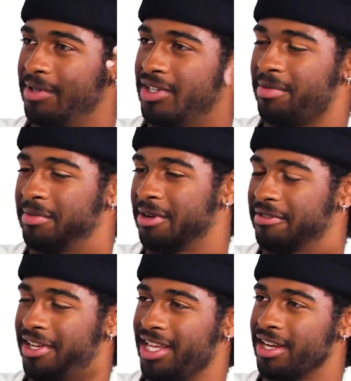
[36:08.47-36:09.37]
drop them
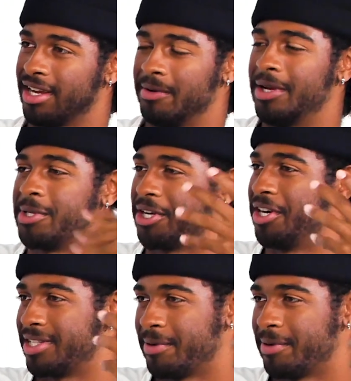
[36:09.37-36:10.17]
off at like it was at Hertz.